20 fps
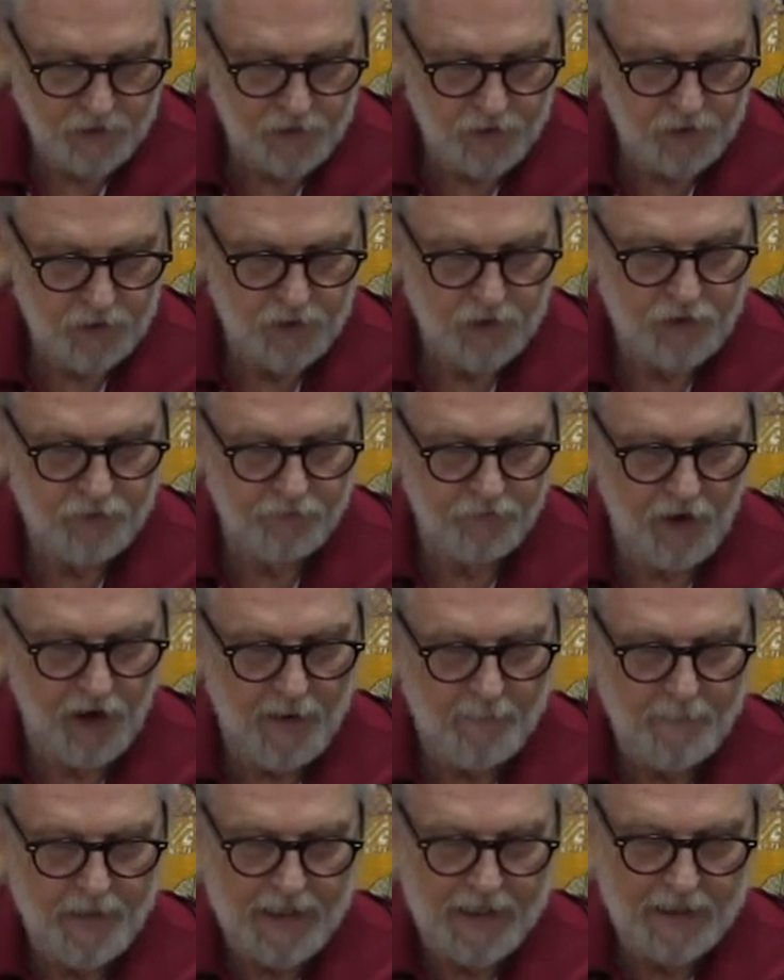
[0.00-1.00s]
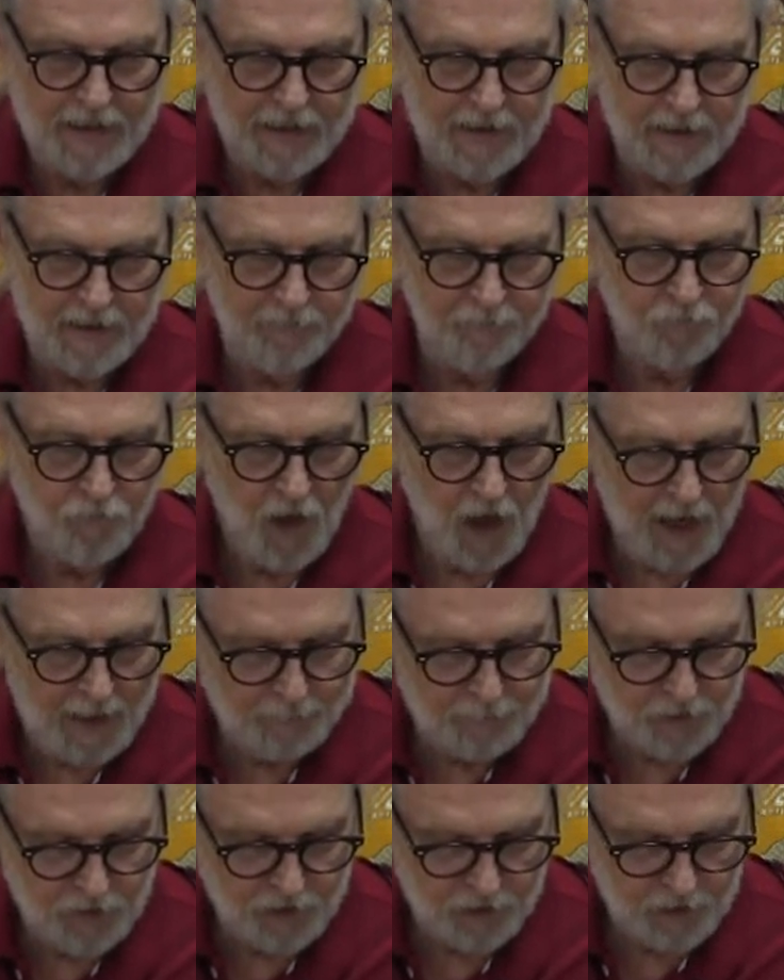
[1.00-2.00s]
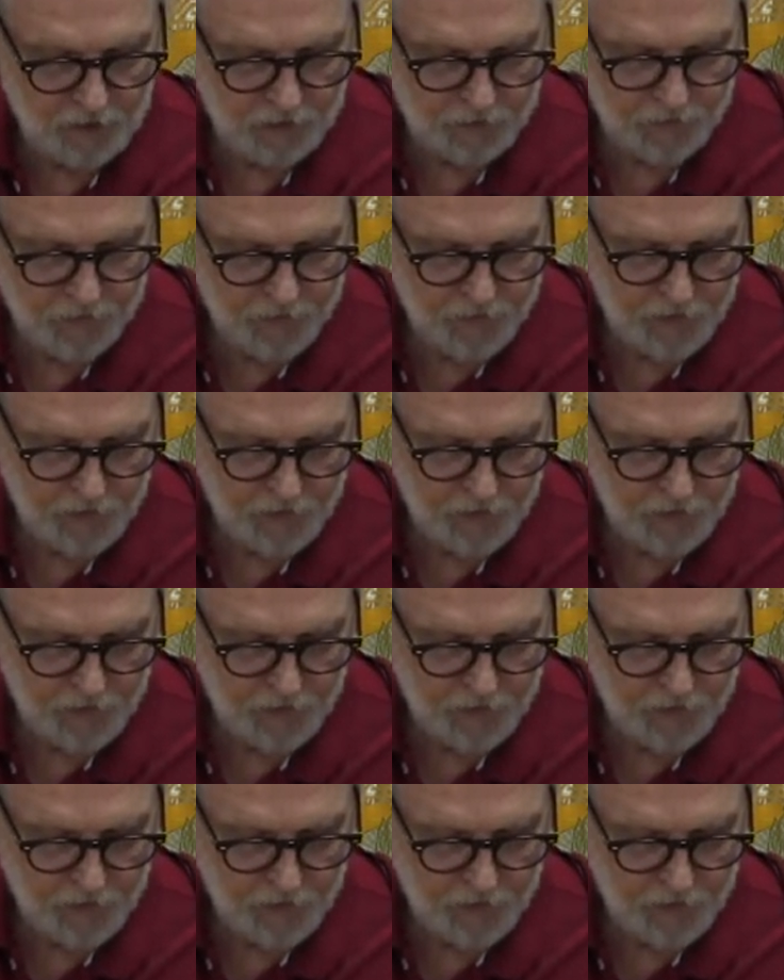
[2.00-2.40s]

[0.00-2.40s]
and students, from any obstacles.